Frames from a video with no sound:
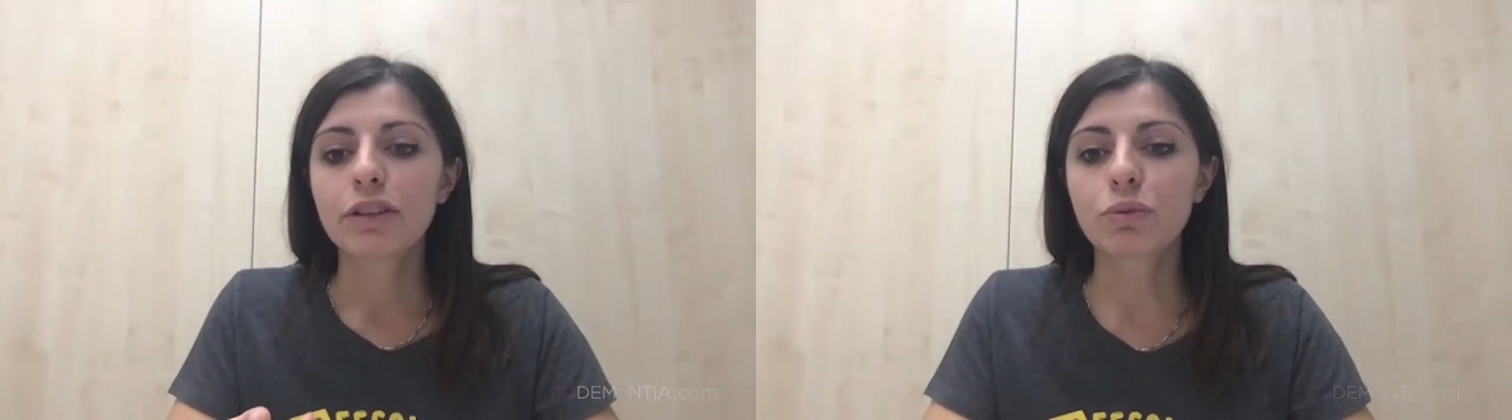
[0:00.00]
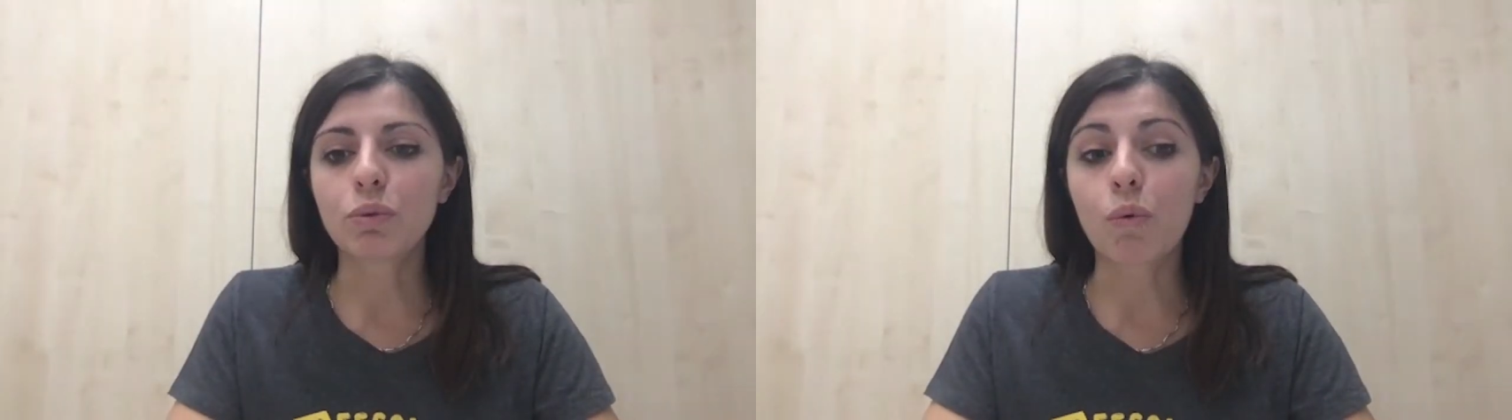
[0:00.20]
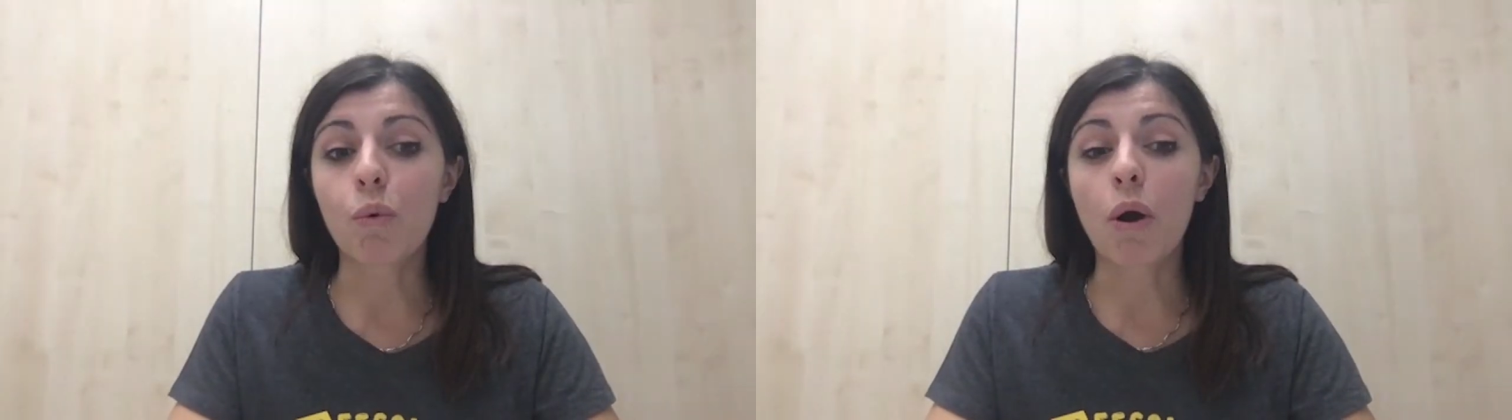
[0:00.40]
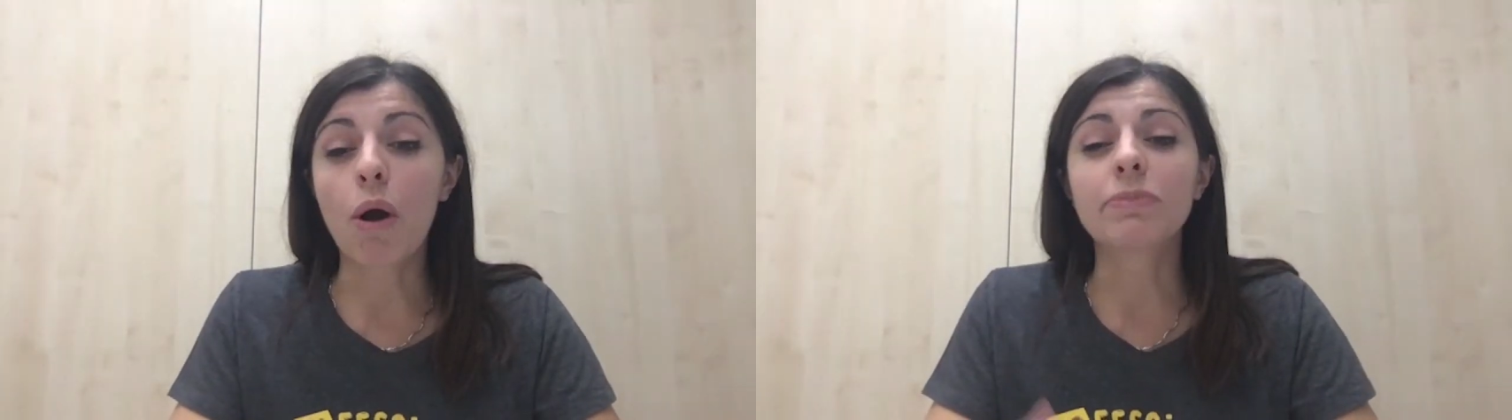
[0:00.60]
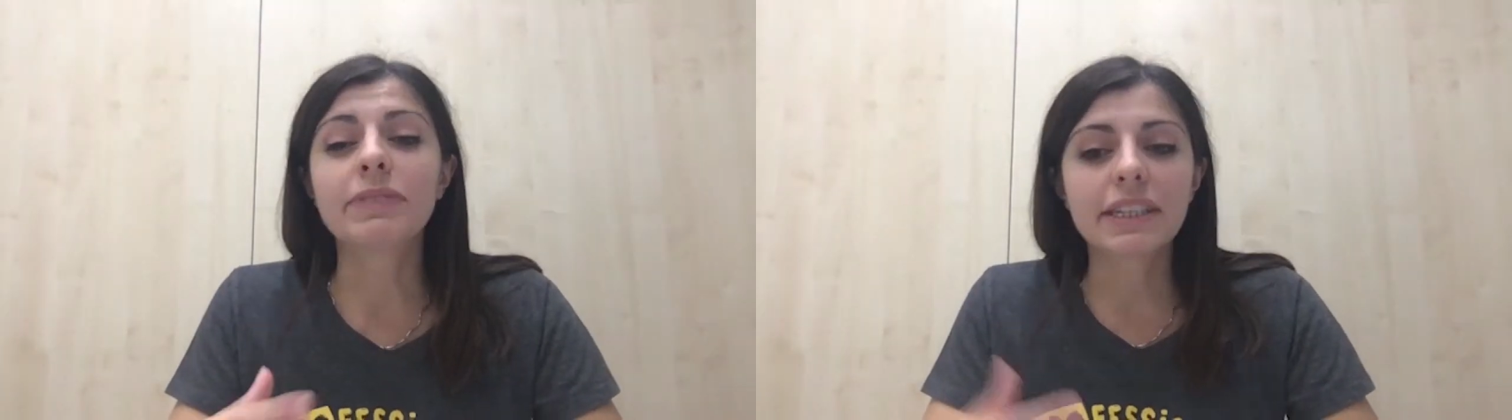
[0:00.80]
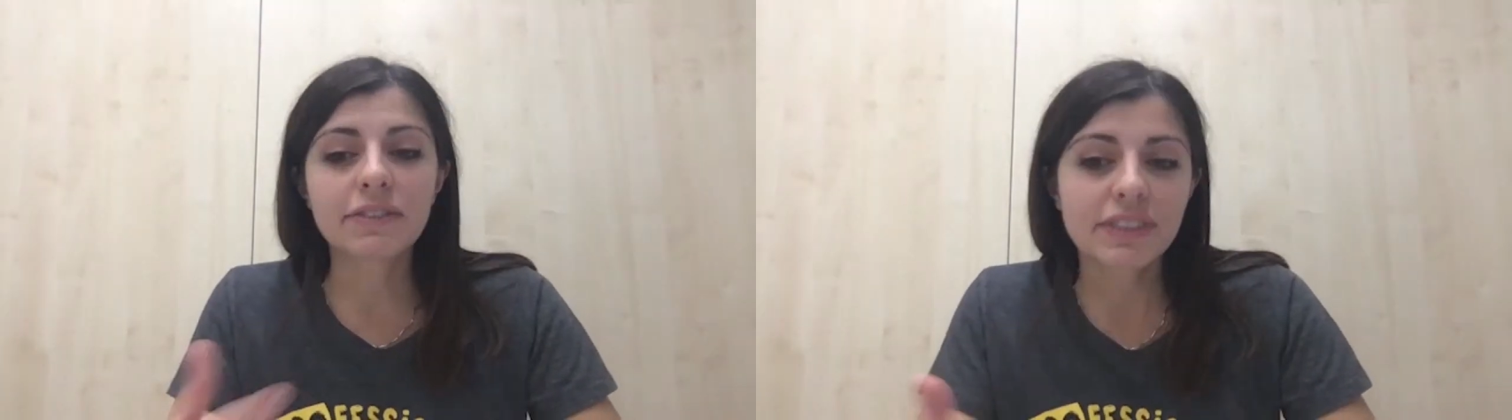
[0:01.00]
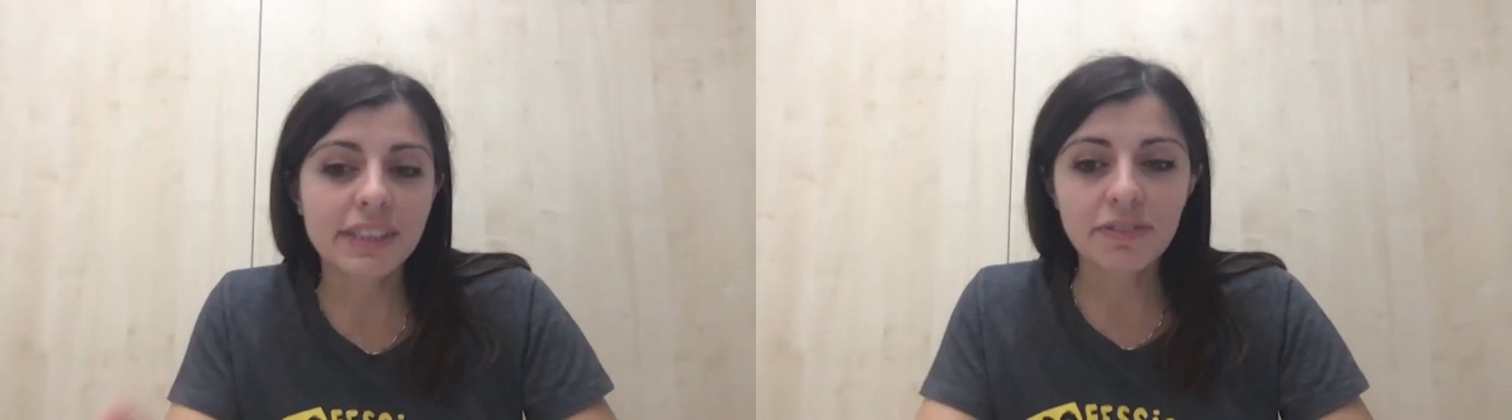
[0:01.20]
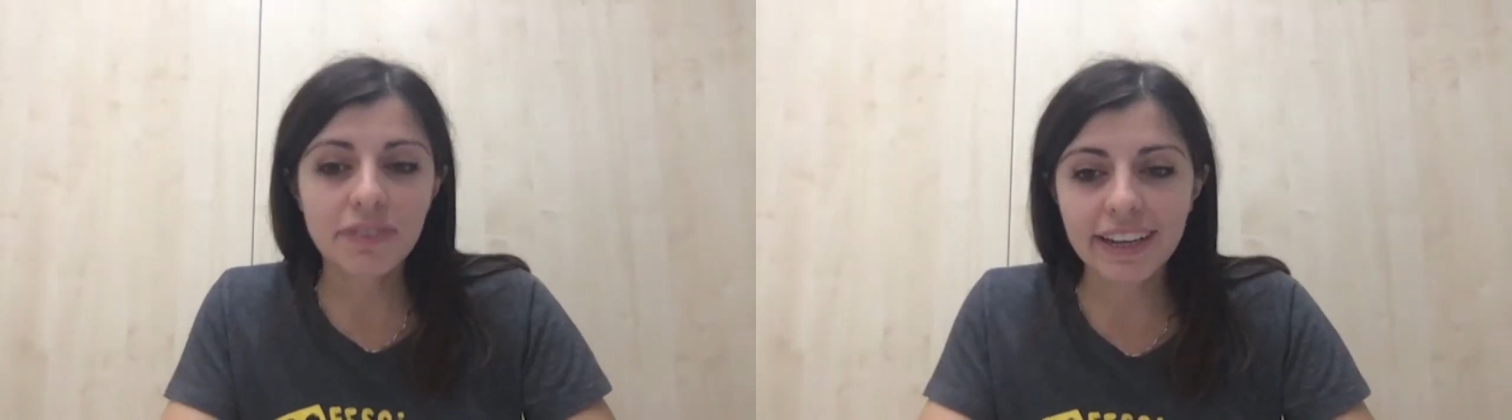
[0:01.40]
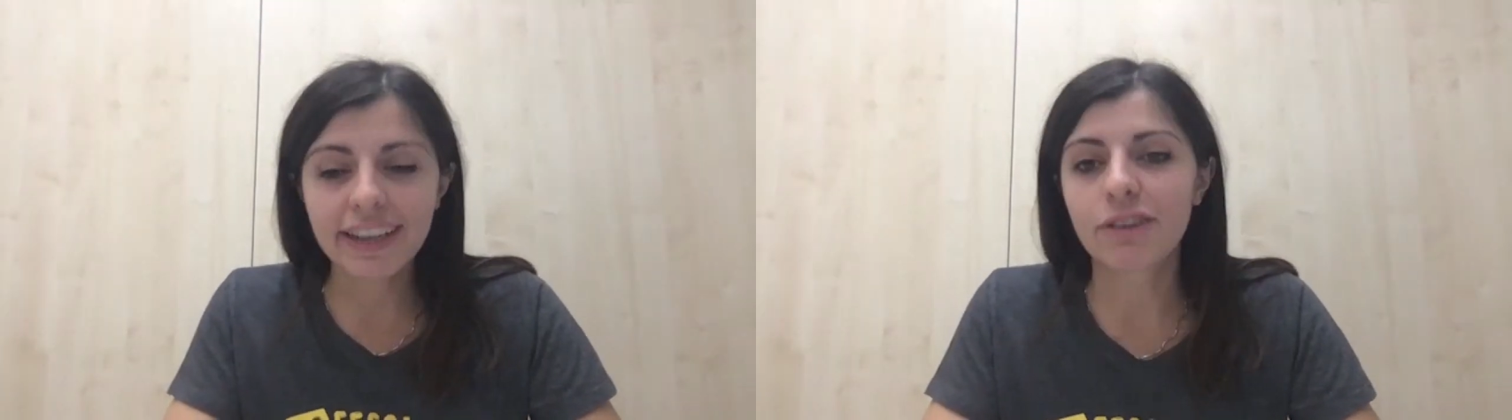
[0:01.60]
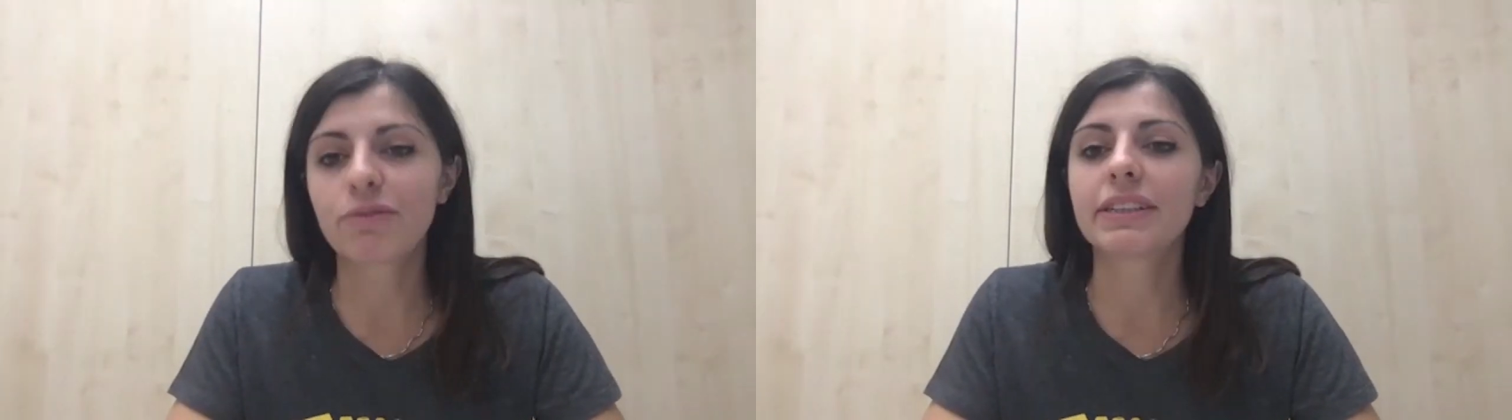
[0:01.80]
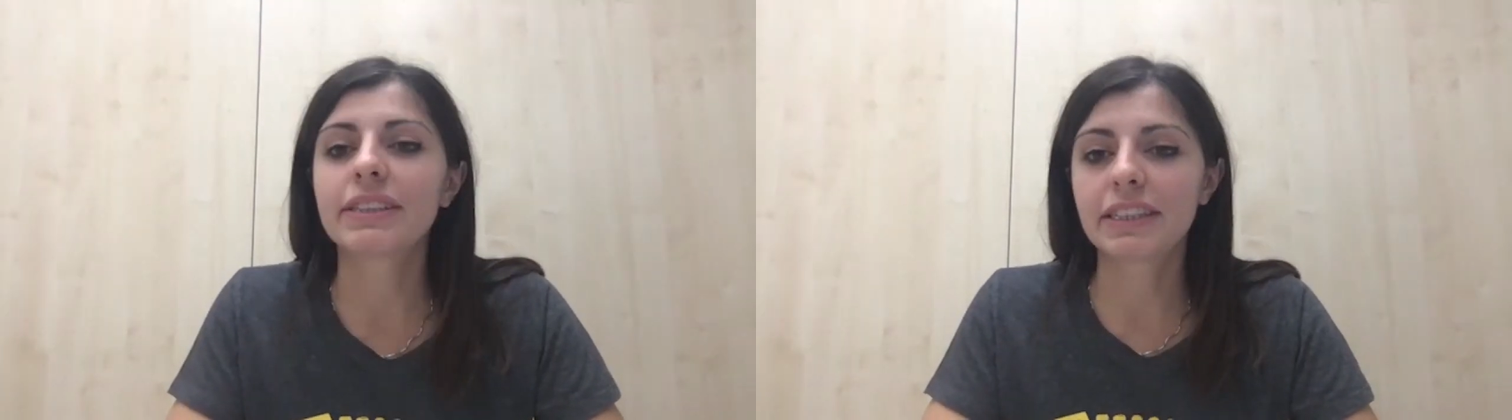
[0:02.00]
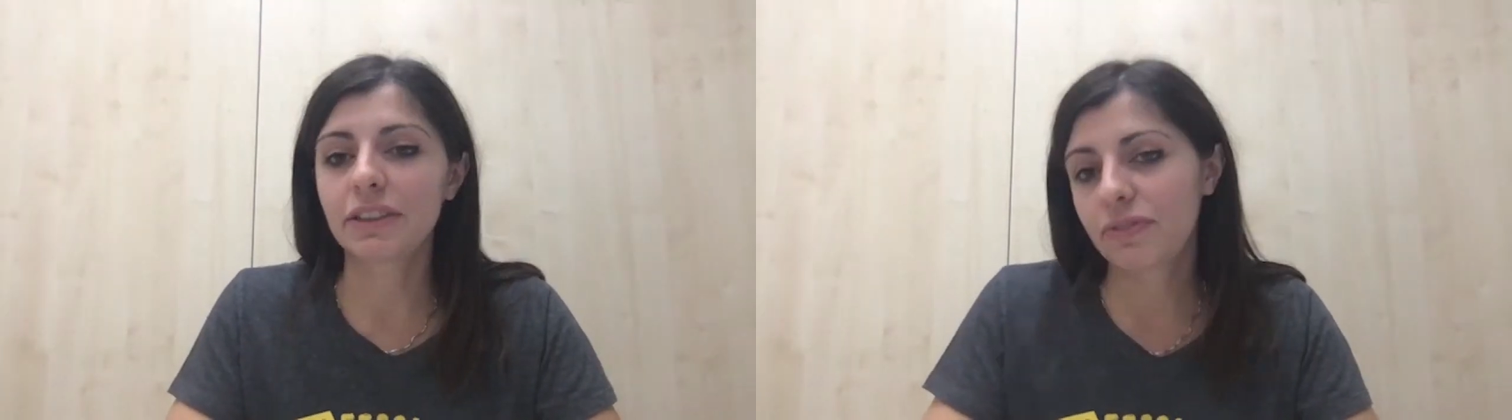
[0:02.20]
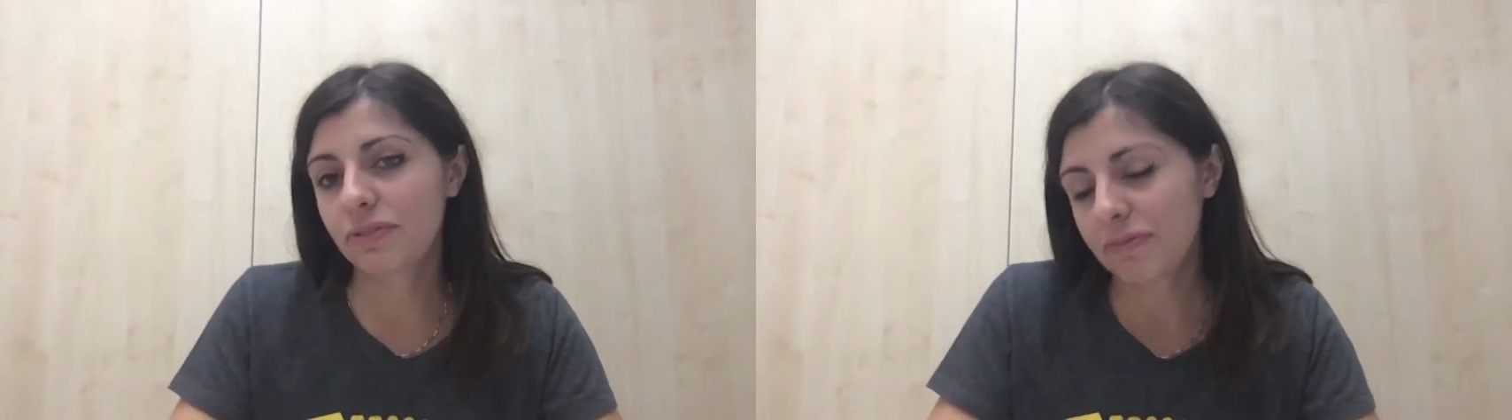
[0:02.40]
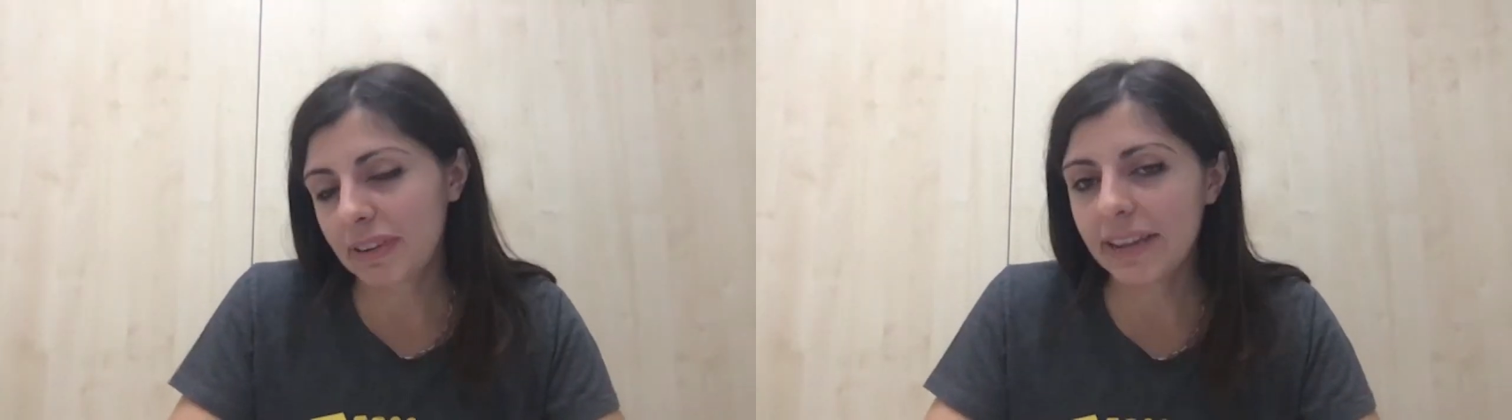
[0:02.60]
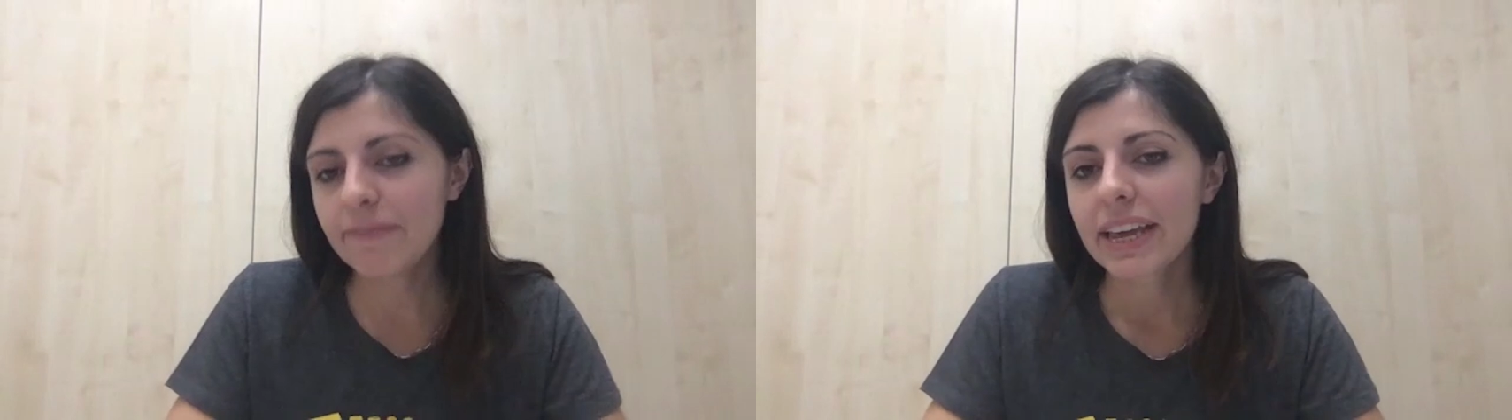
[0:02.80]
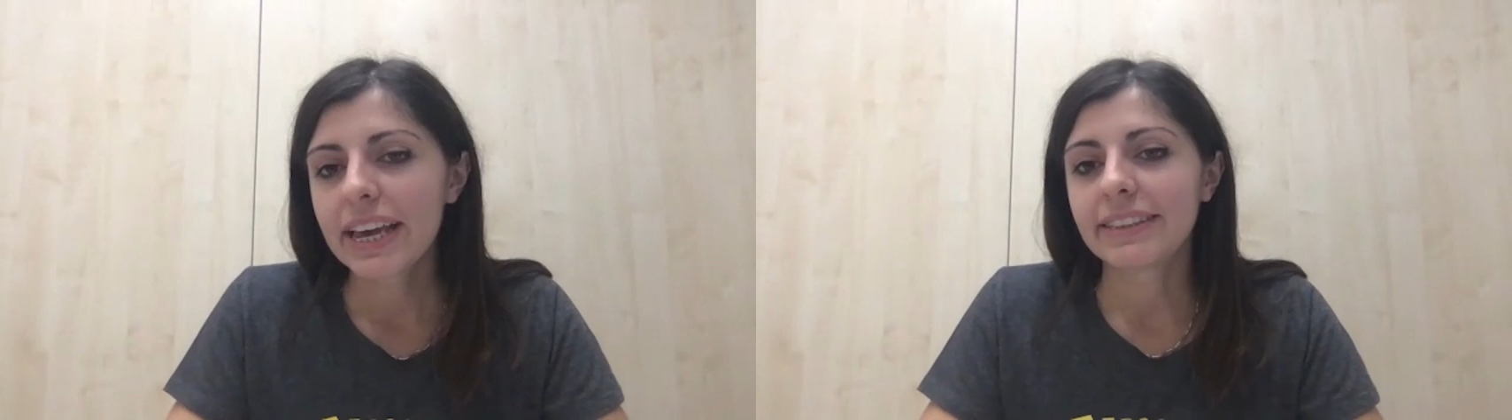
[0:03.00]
to objectively and quantitatively